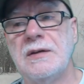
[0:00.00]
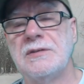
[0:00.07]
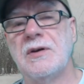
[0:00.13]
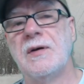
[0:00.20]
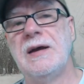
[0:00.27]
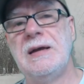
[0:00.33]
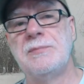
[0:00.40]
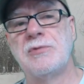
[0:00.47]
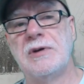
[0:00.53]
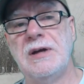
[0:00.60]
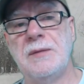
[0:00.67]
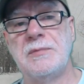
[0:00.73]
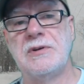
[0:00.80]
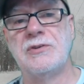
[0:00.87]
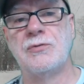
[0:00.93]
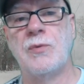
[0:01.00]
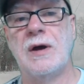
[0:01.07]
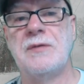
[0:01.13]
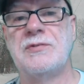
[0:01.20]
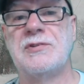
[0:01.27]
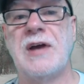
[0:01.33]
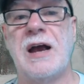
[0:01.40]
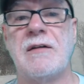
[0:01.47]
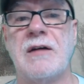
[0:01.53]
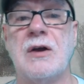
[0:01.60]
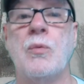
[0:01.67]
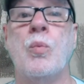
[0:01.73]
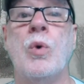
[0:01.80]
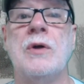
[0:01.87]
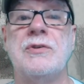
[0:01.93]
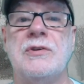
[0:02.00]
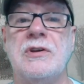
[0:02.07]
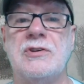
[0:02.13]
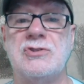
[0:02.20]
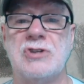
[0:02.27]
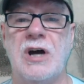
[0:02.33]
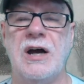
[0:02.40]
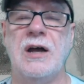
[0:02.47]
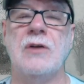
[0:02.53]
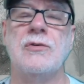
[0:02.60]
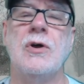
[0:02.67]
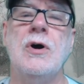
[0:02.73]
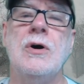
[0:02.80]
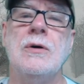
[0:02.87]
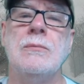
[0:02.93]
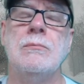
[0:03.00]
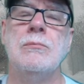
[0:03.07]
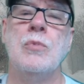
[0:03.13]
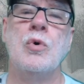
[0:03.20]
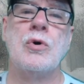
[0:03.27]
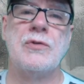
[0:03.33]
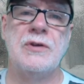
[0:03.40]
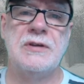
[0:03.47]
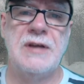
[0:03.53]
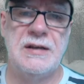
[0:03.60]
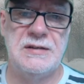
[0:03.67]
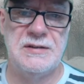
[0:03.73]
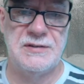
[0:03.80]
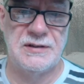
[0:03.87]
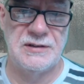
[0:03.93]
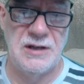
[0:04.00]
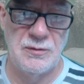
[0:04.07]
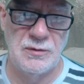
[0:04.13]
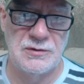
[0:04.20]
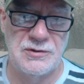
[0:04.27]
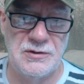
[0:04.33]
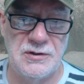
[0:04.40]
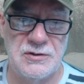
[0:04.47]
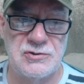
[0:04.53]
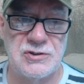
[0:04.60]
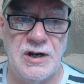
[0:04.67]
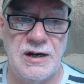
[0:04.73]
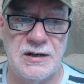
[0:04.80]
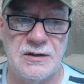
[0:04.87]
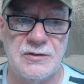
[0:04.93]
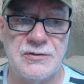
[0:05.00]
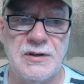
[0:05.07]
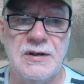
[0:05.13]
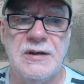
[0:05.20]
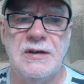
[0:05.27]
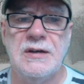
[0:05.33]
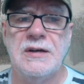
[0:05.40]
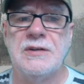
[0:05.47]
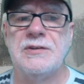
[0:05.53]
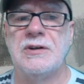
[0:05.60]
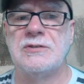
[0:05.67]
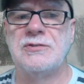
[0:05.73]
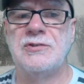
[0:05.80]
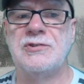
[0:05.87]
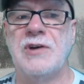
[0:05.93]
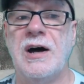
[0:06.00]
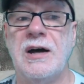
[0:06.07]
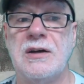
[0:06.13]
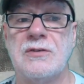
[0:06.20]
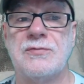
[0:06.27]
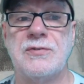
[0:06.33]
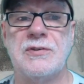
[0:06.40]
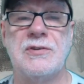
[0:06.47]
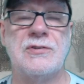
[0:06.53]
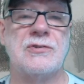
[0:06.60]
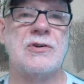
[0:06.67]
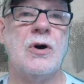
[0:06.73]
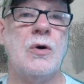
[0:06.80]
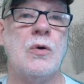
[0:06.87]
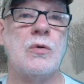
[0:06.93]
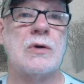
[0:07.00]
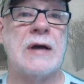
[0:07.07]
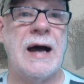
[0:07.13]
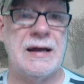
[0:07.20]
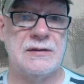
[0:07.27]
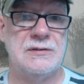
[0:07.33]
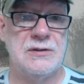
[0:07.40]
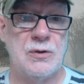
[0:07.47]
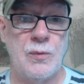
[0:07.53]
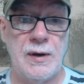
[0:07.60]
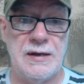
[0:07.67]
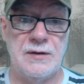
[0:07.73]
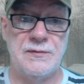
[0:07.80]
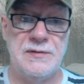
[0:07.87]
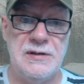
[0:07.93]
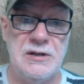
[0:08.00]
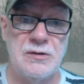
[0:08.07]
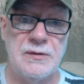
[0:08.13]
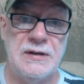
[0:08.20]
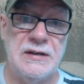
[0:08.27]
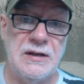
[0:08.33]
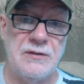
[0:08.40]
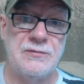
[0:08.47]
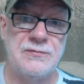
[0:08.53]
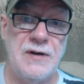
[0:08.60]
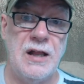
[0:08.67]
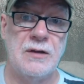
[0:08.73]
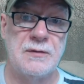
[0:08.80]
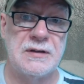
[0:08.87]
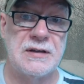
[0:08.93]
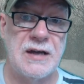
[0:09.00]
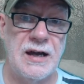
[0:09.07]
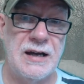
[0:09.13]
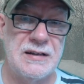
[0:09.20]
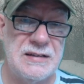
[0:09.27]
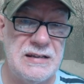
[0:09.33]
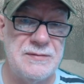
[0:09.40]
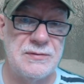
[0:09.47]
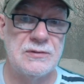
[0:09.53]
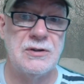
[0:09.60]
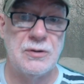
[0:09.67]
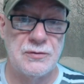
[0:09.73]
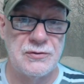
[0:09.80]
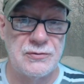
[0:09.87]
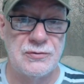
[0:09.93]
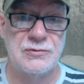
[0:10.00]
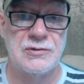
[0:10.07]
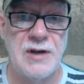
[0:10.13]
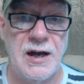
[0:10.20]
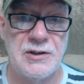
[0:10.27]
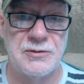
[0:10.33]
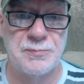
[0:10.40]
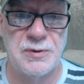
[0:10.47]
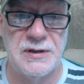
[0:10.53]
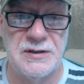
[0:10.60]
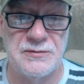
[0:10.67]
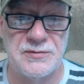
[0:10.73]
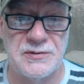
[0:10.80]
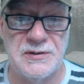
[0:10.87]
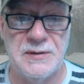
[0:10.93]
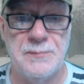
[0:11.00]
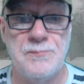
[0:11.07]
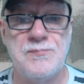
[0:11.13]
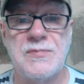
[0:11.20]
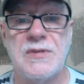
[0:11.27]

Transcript: Now, Abraham and his wife Sarai wanted a child. More than anything, they wanted a child. Their desire for this goal got in their way of hearing and following God, even though this was God's plan for them.